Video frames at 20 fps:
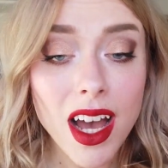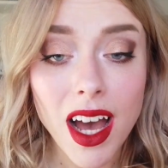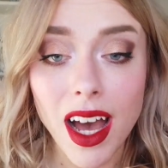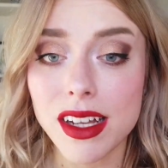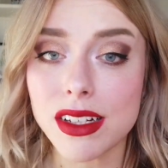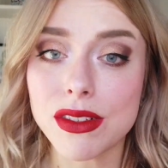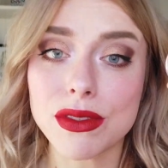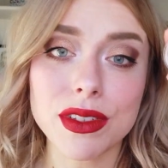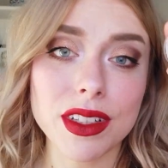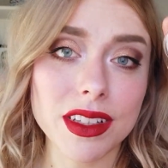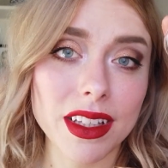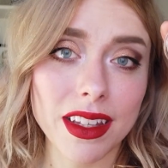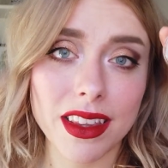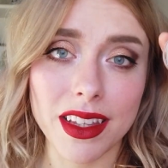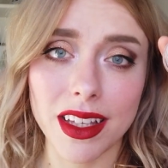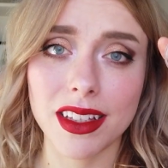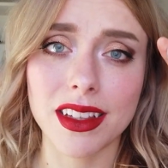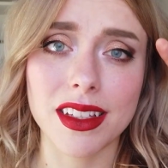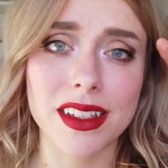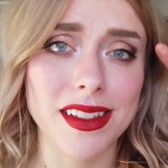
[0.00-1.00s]
I really
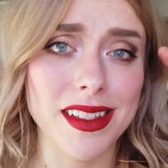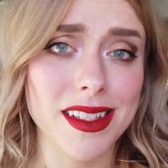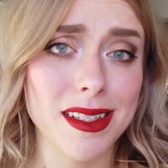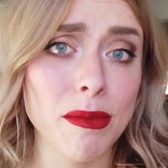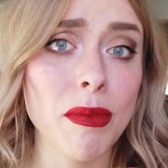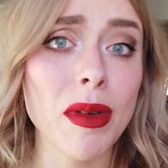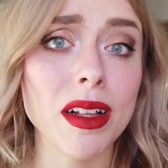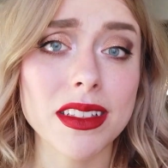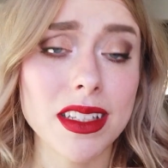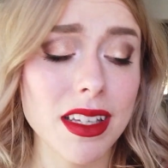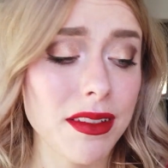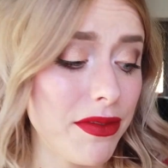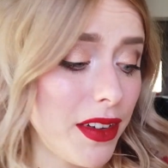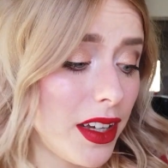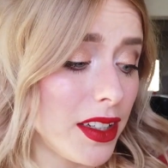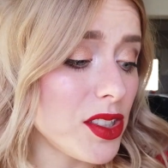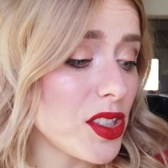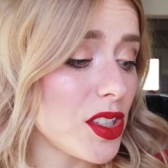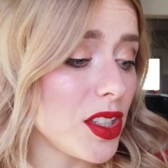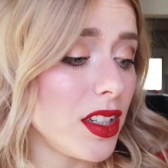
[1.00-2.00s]
think this is
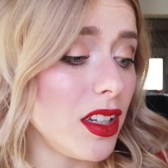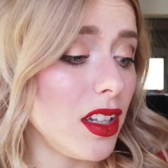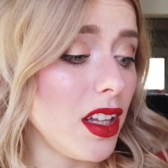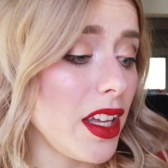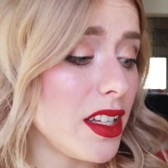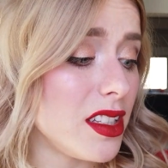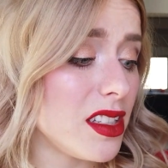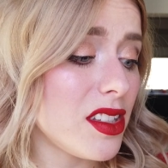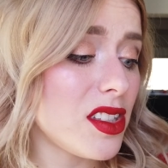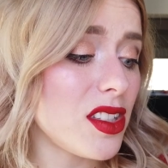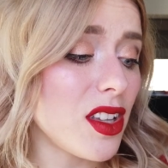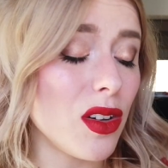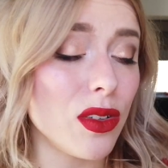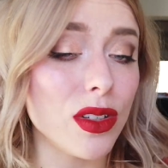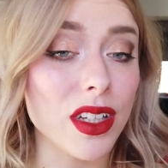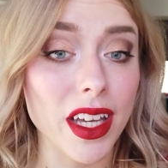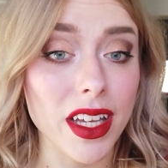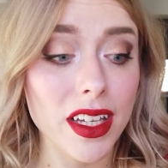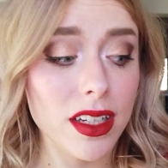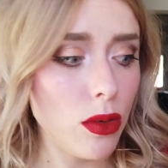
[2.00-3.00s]
multifunctional and
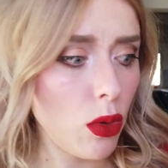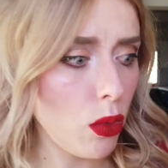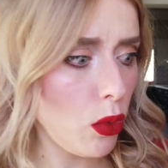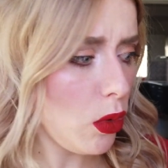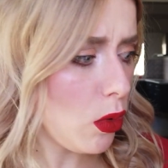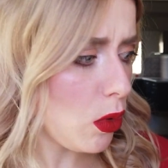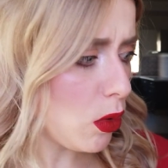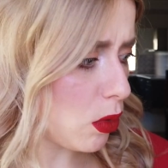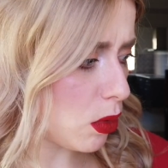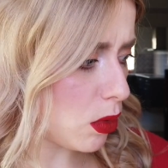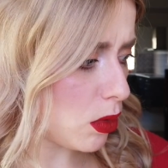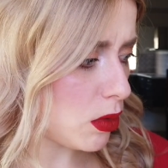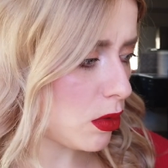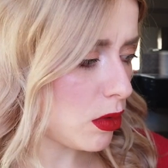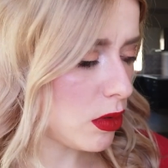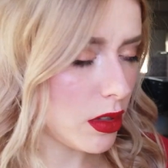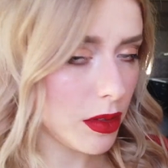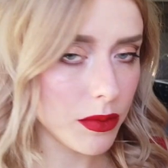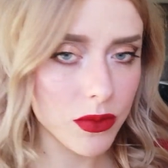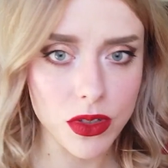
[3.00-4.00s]
so good.
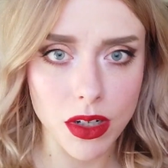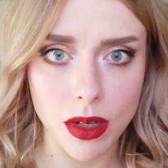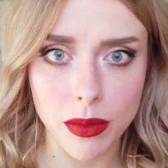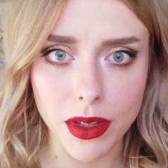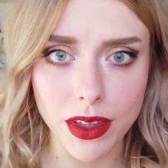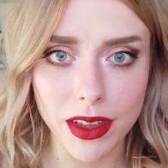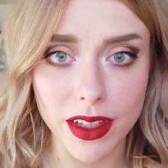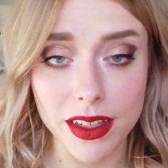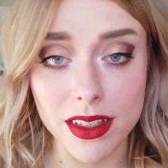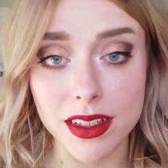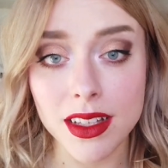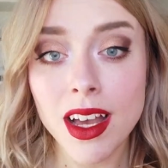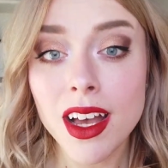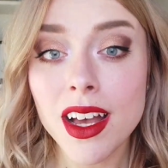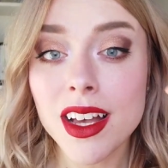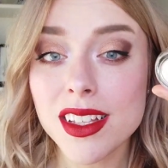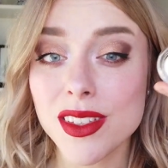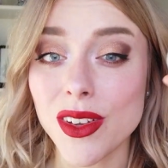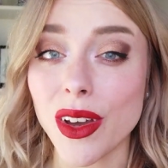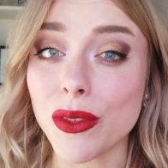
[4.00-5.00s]
I'm dropping things.
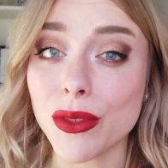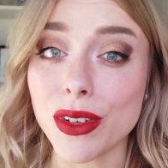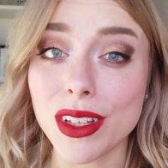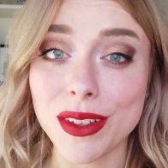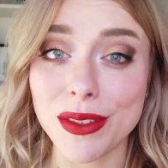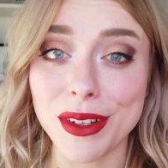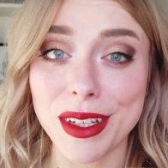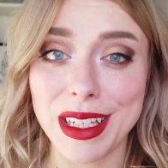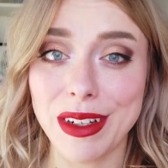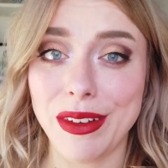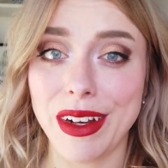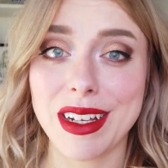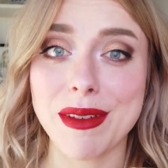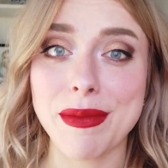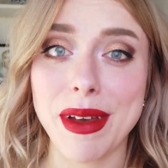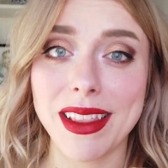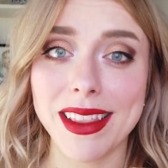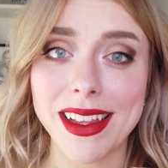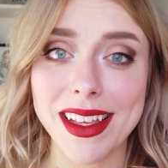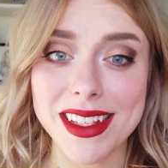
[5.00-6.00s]
So I really, really
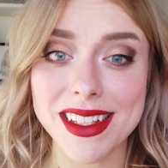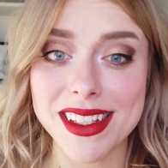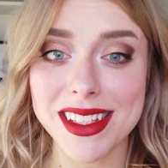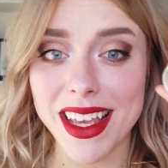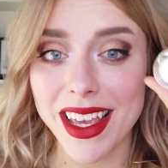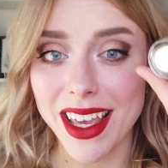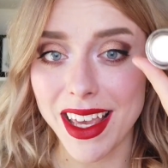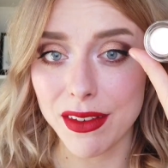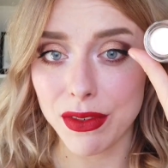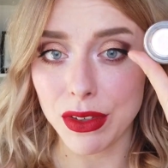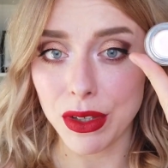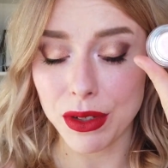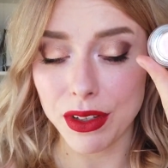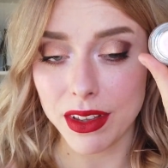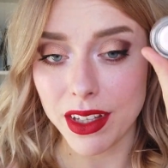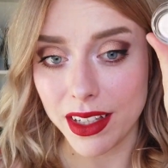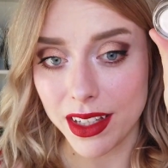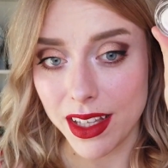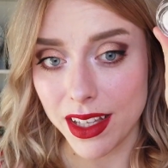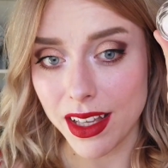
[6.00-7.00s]
recommend this if you're
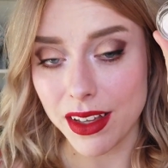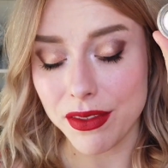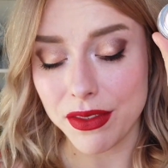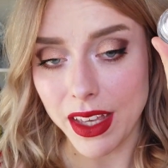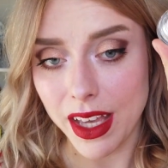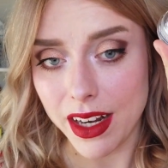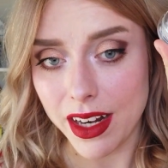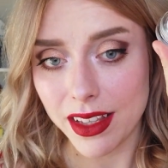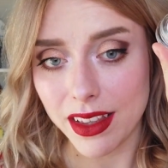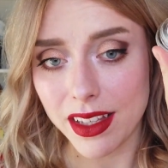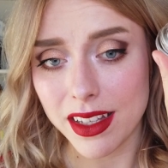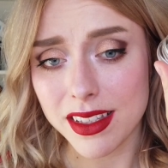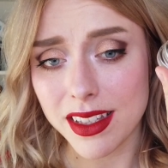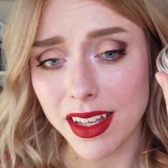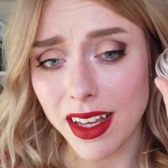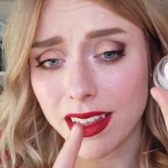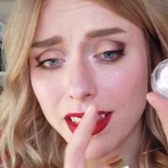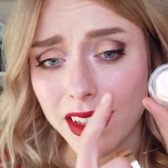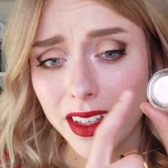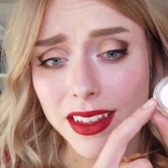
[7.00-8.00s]
thinking of getting this.
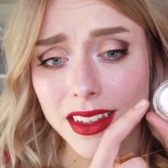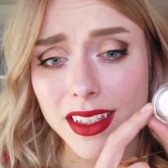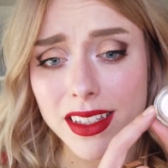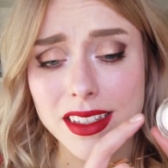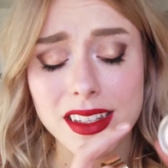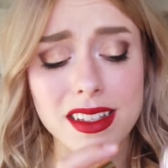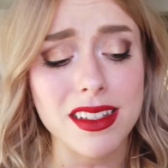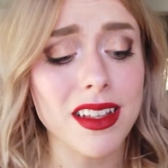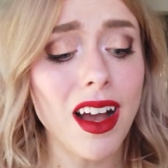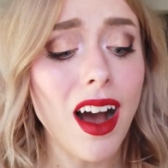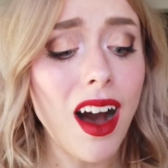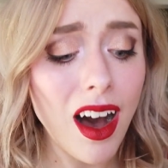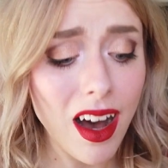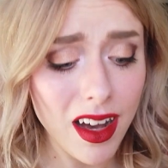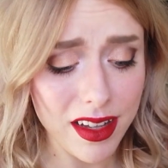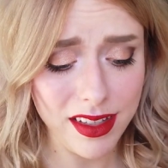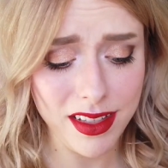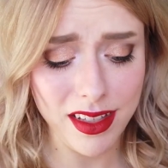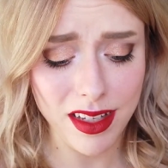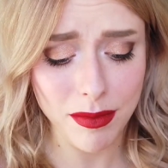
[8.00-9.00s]
I think this is
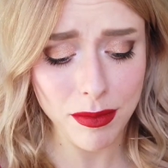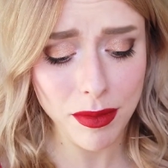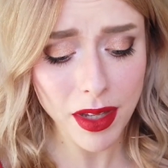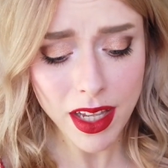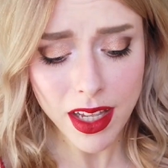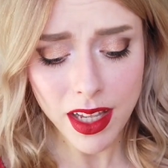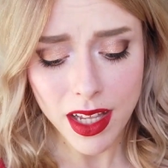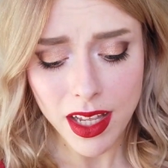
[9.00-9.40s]
awesome.